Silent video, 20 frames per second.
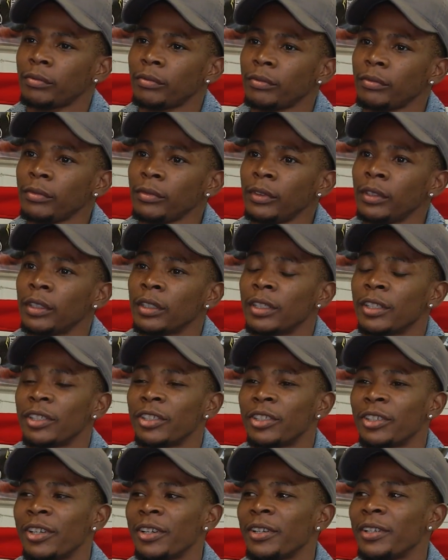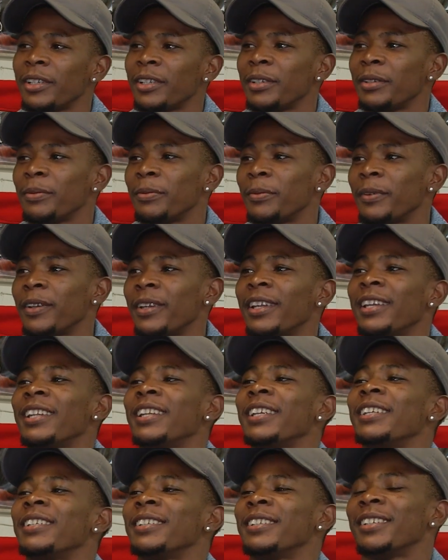journey that it's been
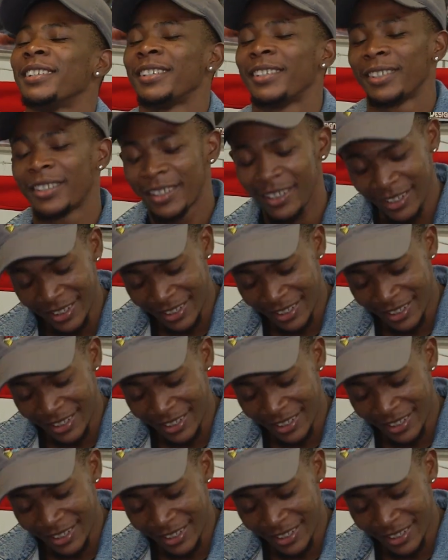to getting here.